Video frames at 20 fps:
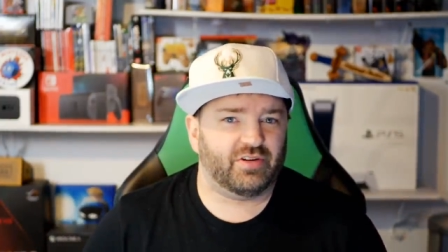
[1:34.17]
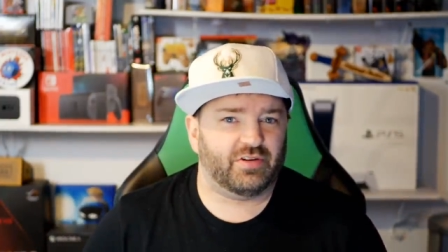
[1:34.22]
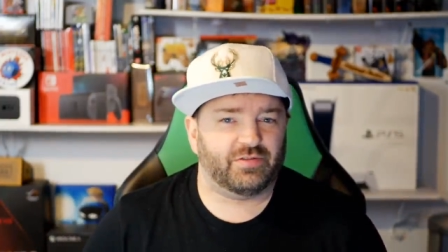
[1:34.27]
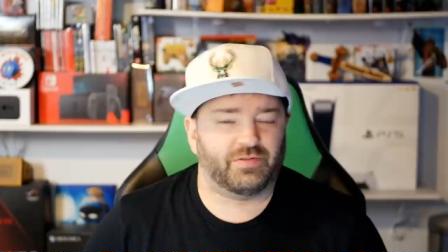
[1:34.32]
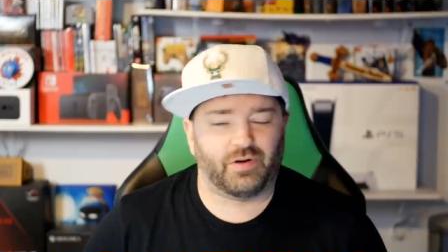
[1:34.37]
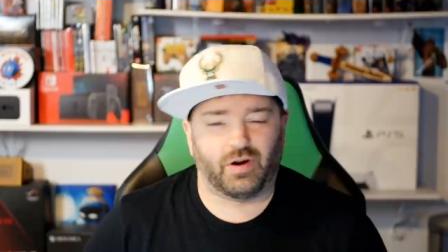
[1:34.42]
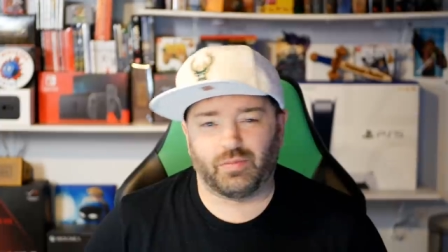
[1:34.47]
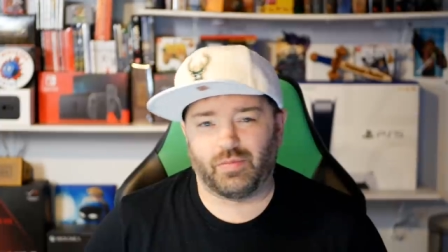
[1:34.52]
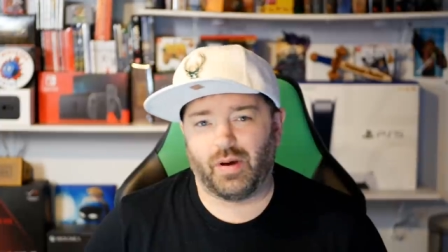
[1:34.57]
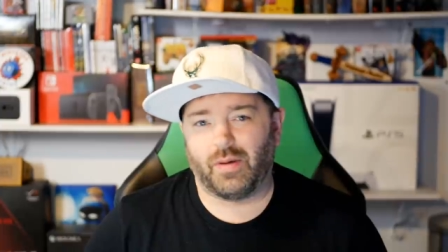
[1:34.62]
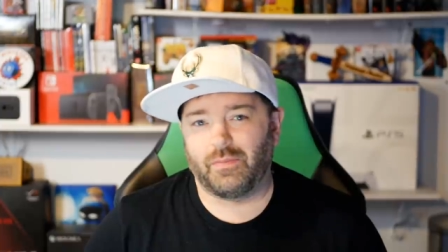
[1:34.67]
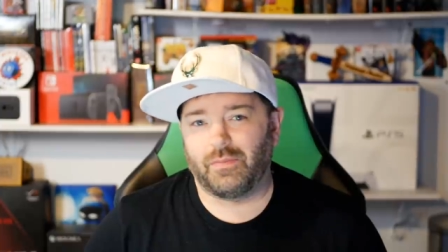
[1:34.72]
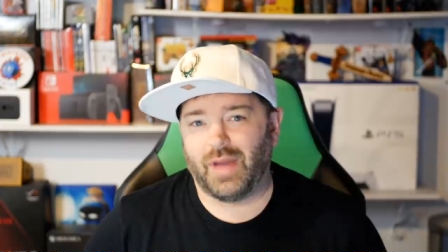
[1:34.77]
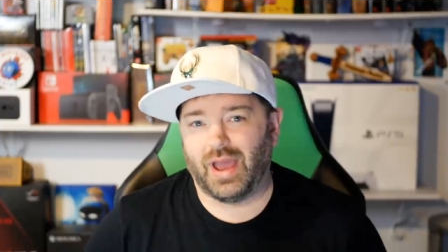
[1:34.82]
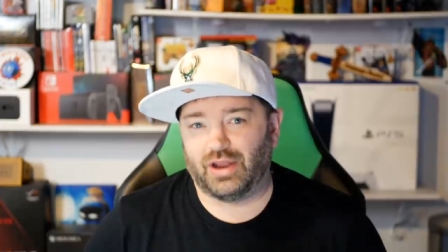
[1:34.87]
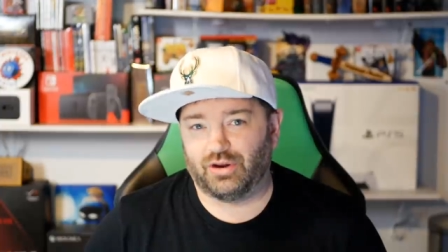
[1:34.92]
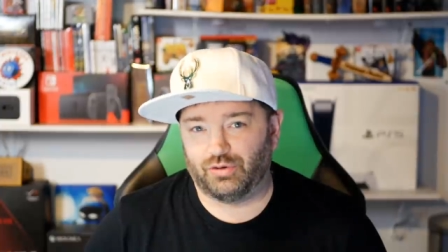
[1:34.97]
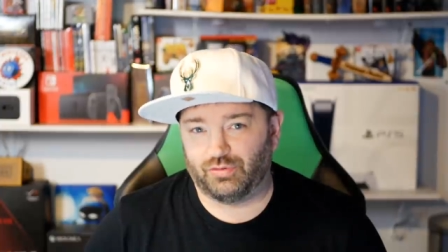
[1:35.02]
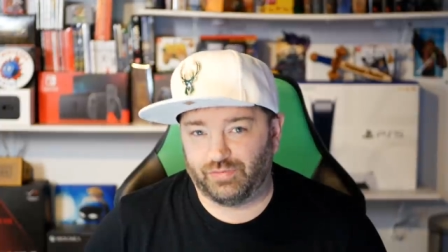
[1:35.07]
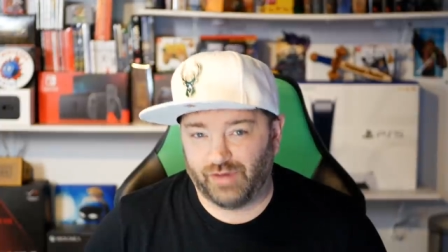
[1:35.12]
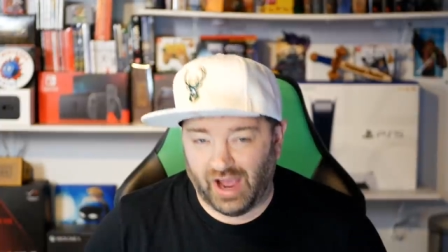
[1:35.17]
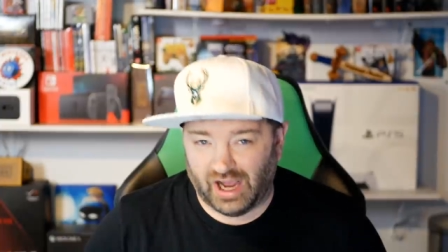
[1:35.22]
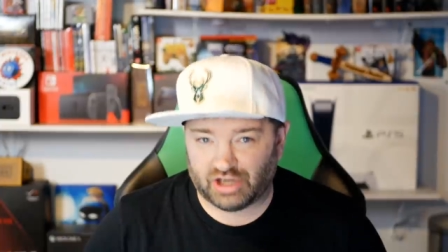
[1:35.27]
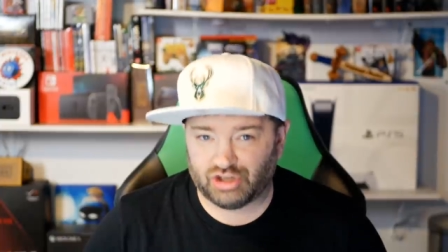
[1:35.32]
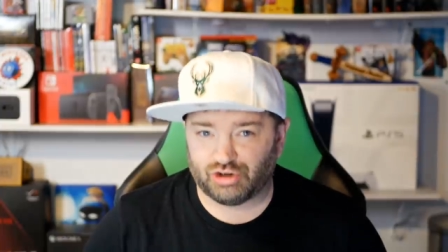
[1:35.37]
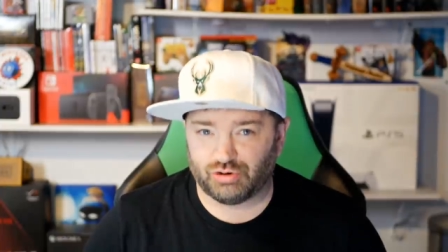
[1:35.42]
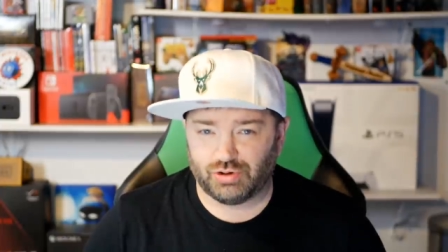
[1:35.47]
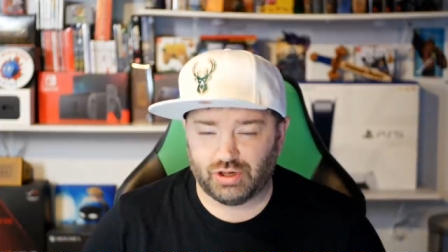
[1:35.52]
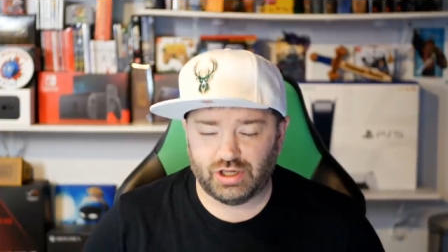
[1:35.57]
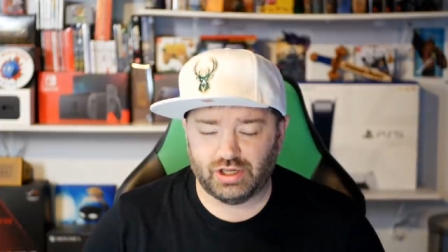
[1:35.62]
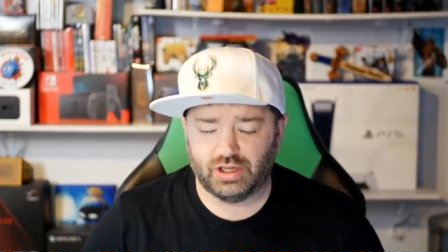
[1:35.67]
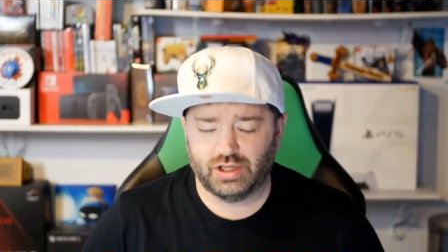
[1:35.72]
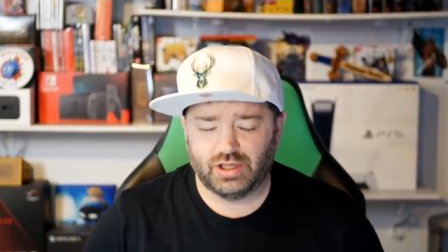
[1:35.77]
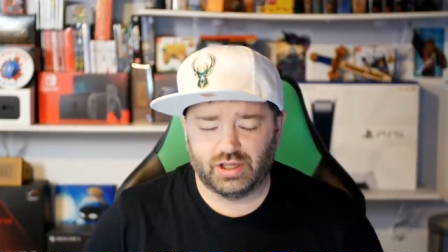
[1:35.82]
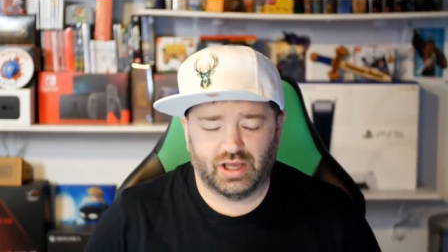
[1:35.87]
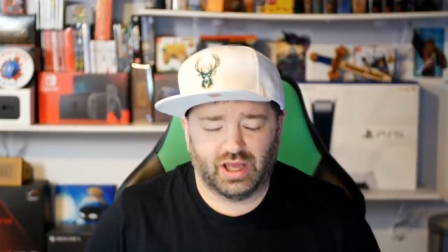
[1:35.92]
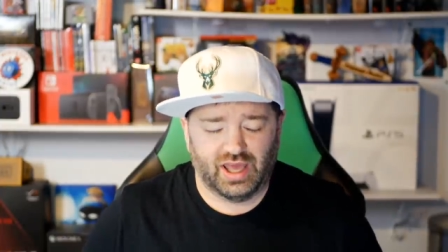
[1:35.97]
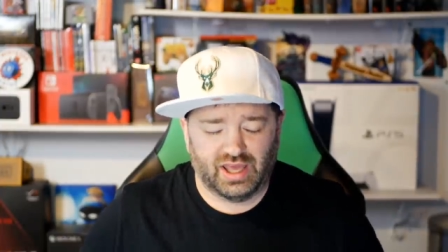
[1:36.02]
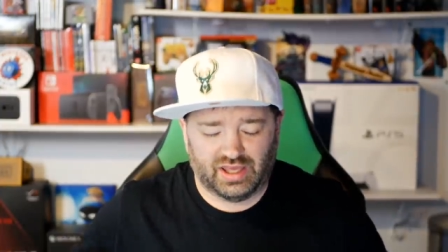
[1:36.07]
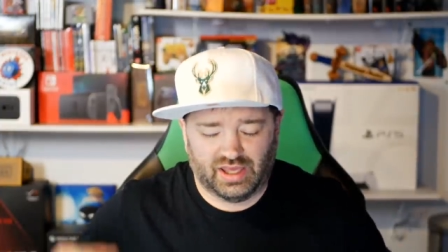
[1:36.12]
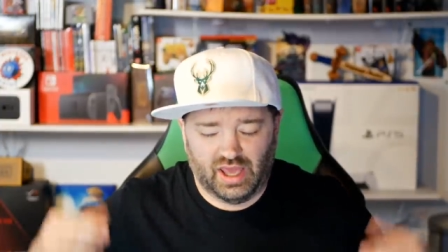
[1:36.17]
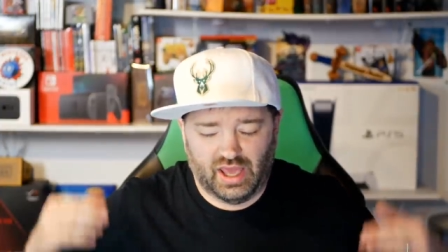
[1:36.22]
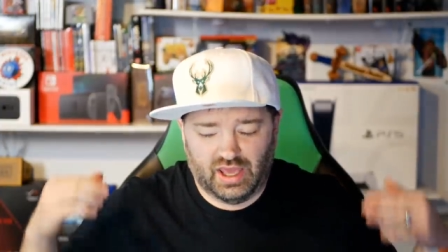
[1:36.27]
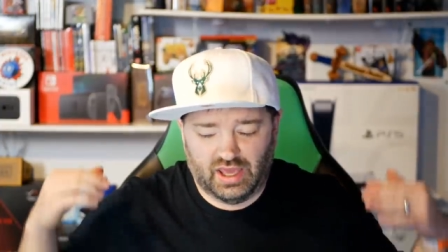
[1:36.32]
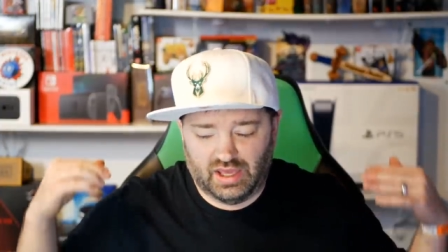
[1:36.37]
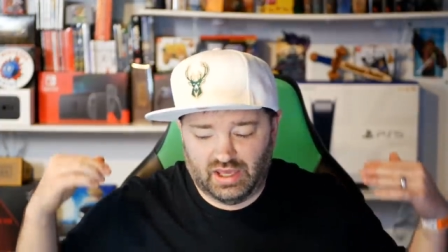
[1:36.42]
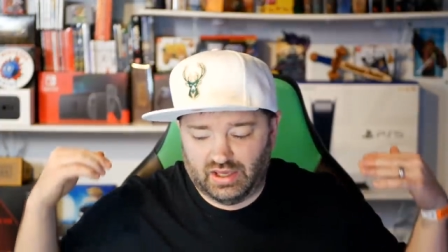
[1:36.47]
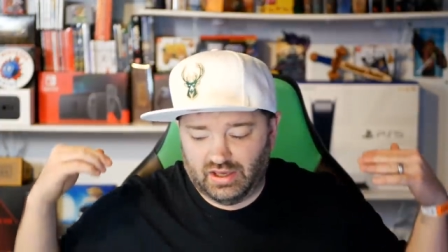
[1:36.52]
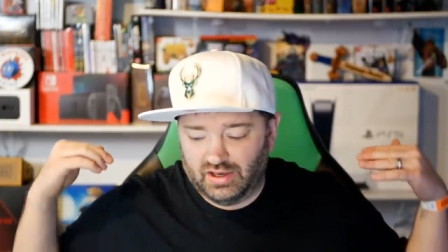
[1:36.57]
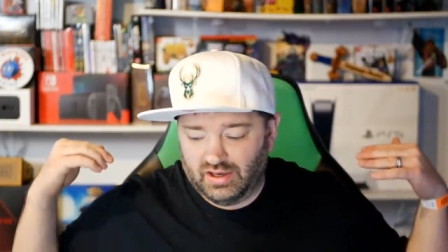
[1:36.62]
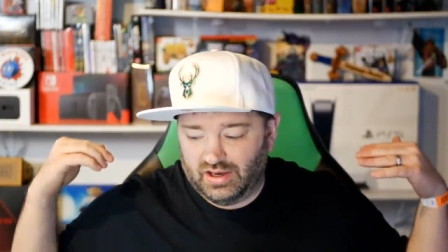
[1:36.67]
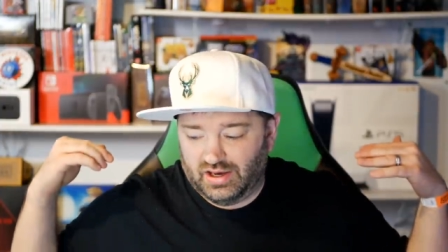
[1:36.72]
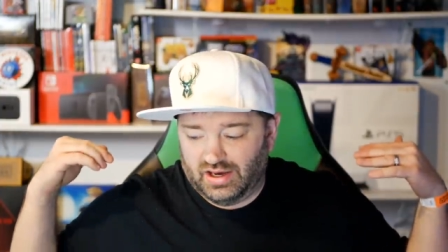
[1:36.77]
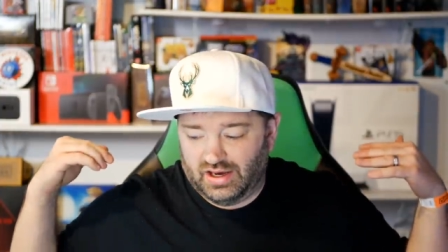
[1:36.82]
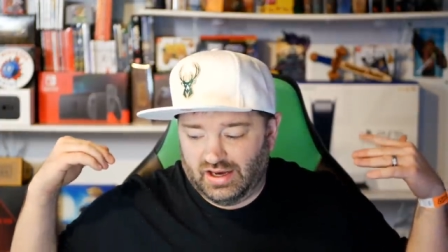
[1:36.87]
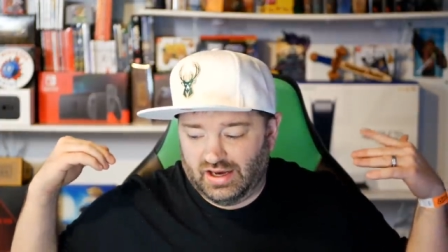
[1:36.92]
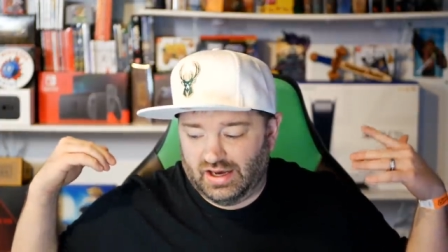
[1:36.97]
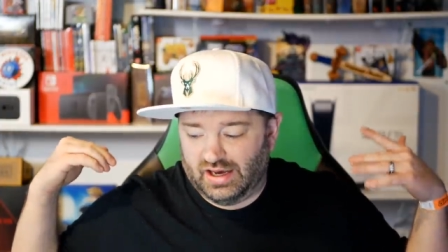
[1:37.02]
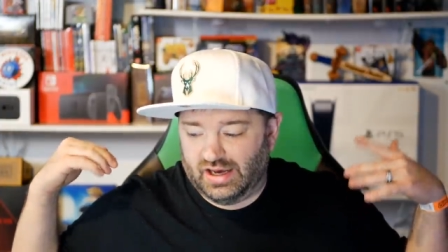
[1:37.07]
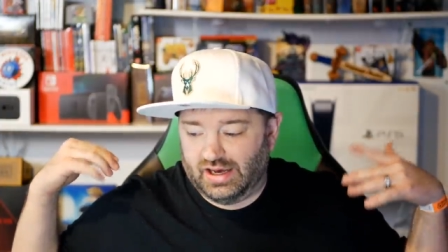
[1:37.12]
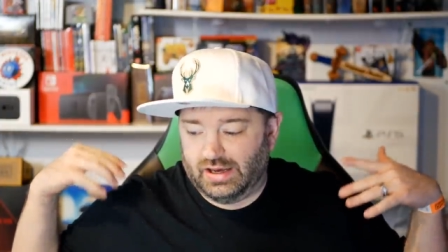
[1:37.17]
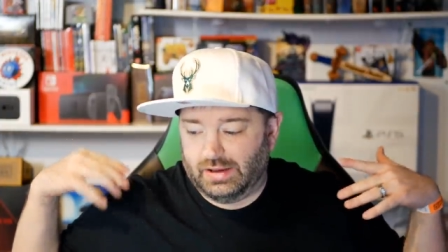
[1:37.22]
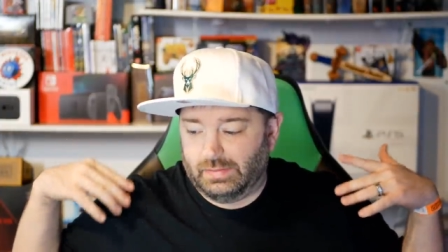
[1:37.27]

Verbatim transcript: from manufacturing, aka uh,